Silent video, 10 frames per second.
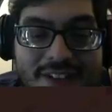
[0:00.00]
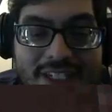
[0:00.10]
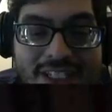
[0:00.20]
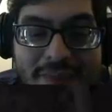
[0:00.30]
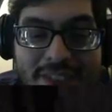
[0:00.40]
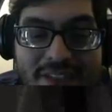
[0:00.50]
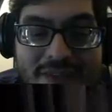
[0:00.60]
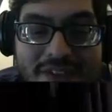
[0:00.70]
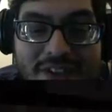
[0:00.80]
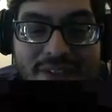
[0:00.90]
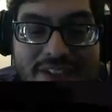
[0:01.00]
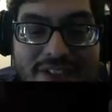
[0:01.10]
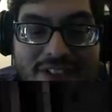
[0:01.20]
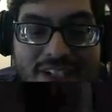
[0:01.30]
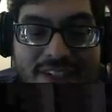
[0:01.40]
expensive Darth Vader
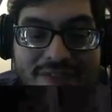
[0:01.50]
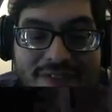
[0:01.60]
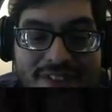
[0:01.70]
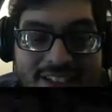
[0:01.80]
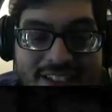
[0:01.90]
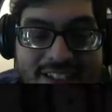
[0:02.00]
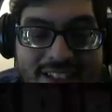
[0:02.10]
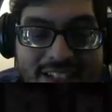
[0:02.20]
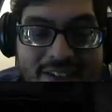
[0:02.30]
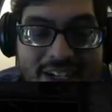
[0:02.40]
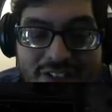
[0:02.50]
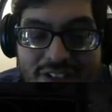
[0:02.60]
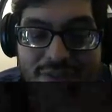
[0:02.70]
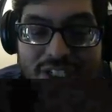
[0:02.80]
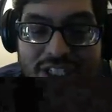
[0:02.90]
stuff that would actually
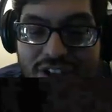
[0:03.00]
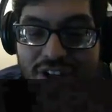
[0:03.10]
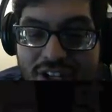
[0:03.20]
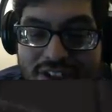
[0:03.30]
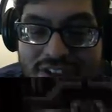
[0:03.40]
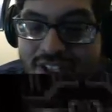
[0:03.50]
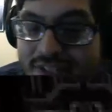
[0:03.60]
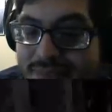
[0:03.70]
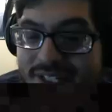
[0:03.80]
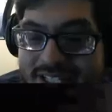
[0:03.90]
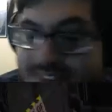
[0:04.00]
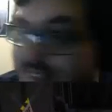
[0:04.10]
really cost a lot of money.